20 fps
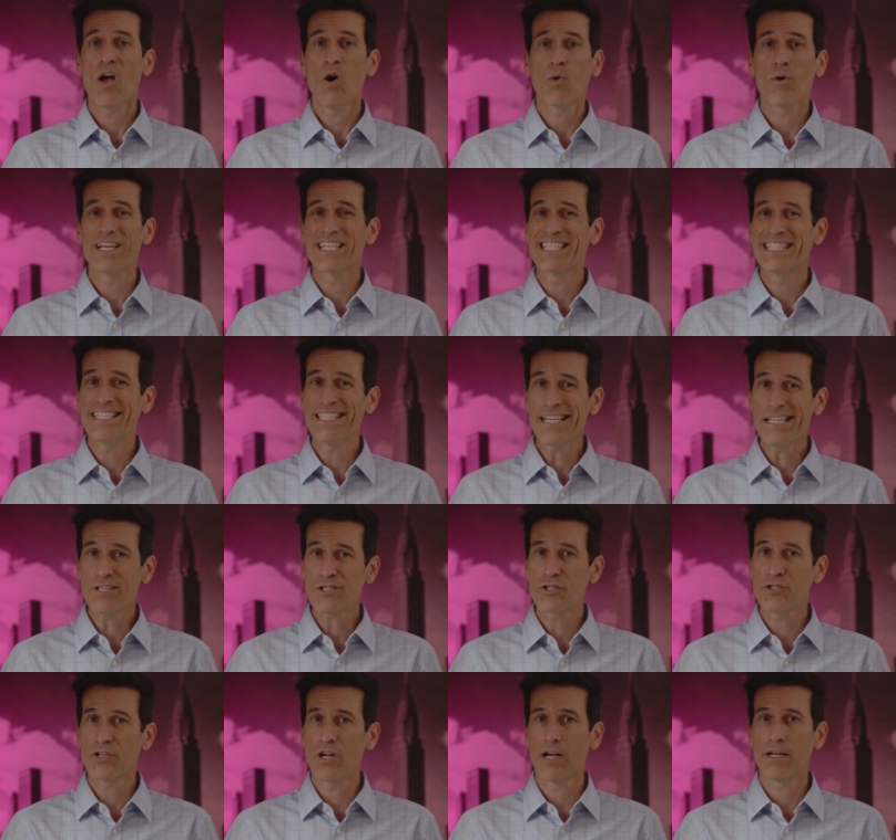or a
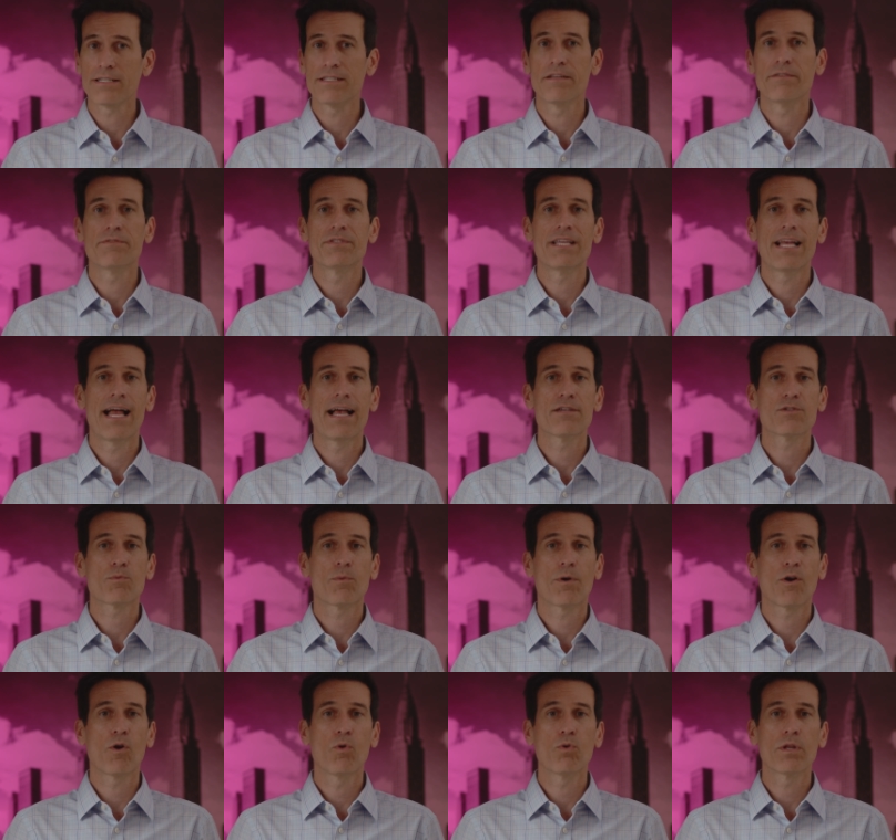disjunctive test
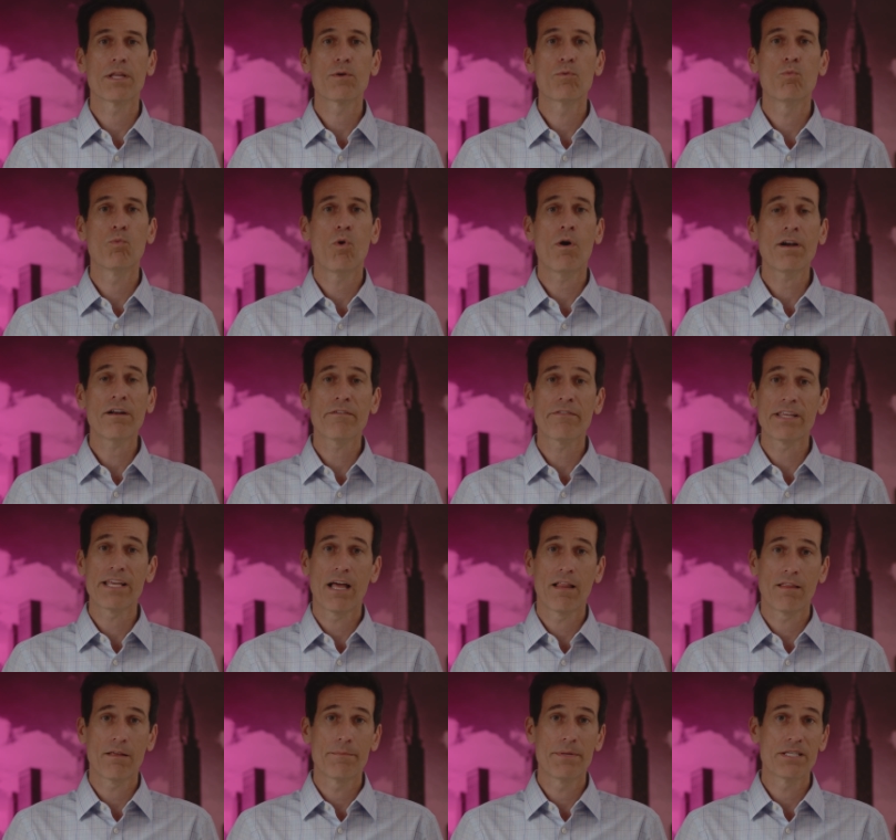where only one of the
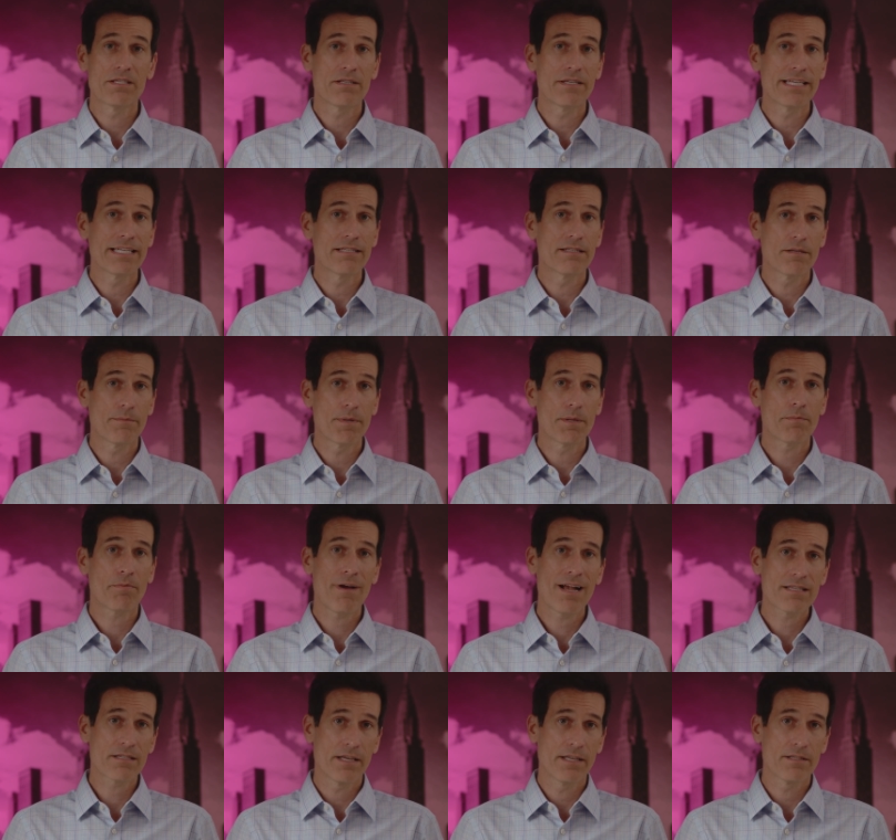elements needs to be
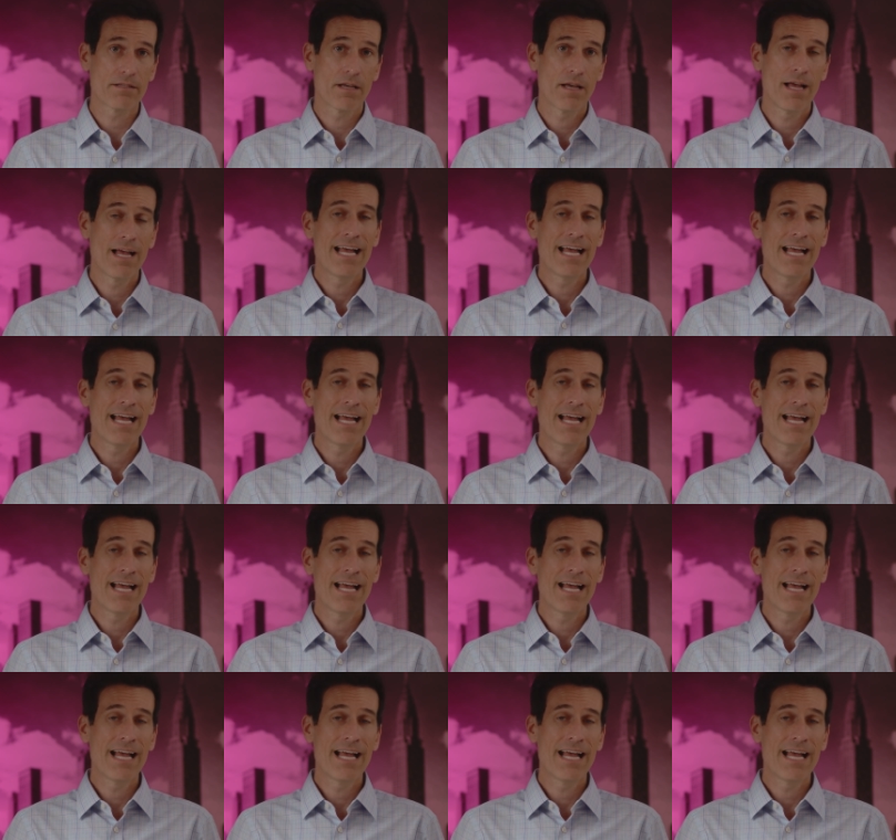present.